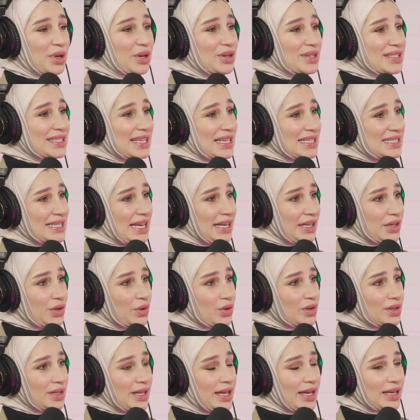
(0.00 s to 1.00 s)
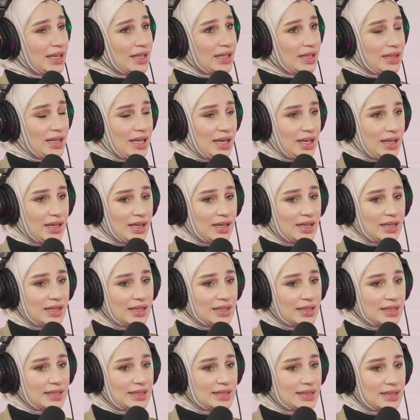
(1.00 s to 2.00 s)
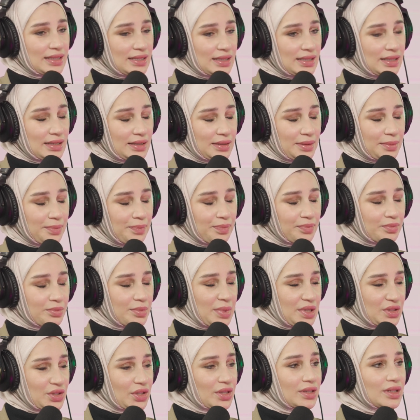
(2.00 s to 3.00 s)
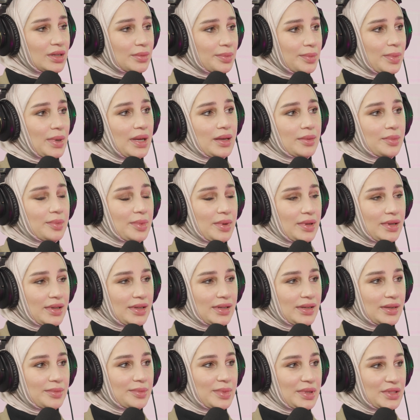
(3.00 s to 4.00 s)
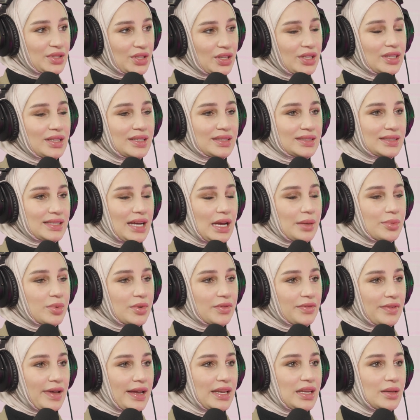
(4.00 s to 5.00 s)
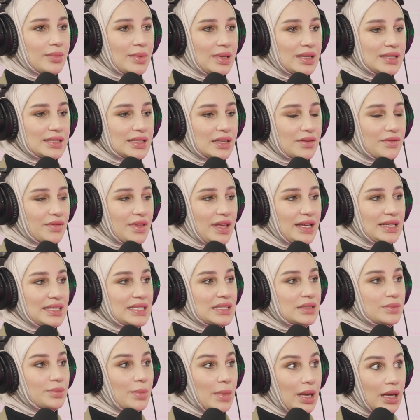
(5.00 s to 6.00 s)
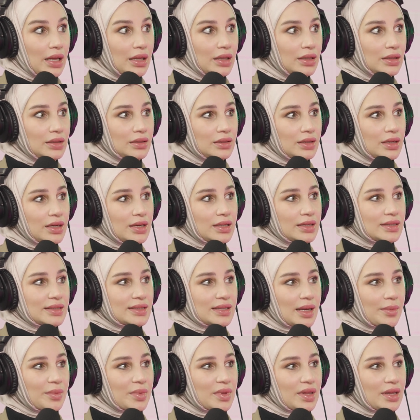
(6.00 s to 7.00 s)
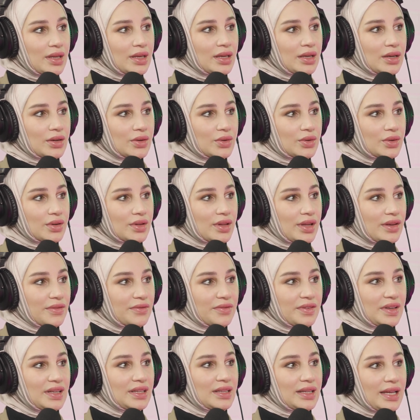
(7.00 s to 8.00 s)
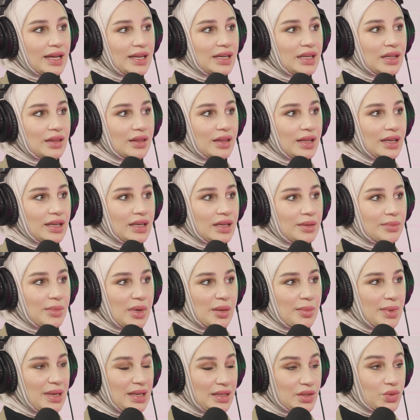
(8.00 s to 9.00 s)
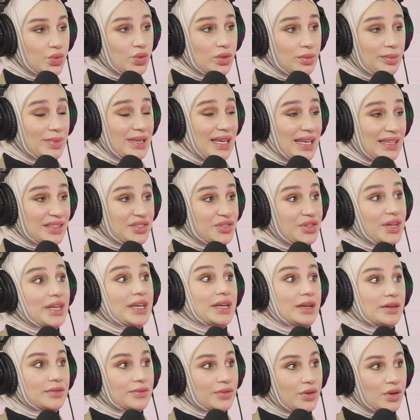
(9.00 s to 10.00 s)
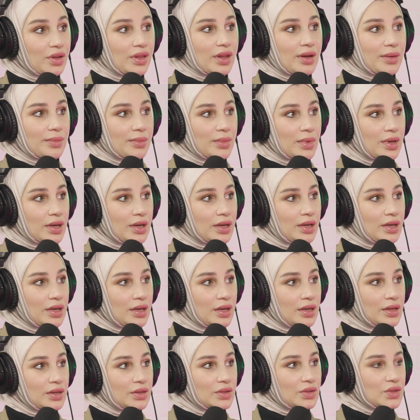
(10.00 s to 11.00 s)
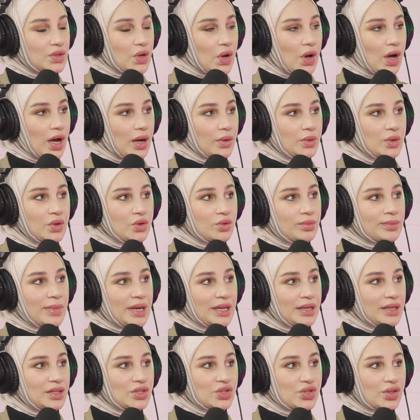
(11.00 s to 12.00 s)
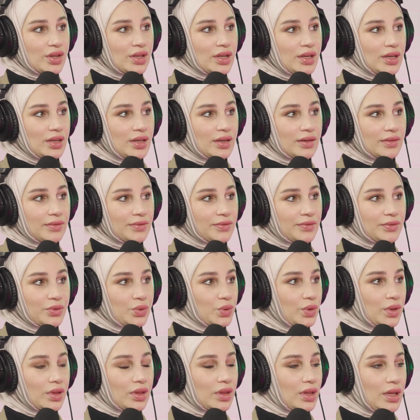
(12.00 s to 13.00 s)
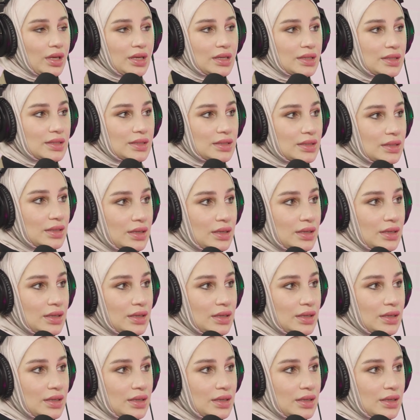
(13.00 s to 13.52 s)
Because as I know, like the particular type of animals, if they smell something or they feel anything, maybe it will be a trigger for them. So how you manage the food things?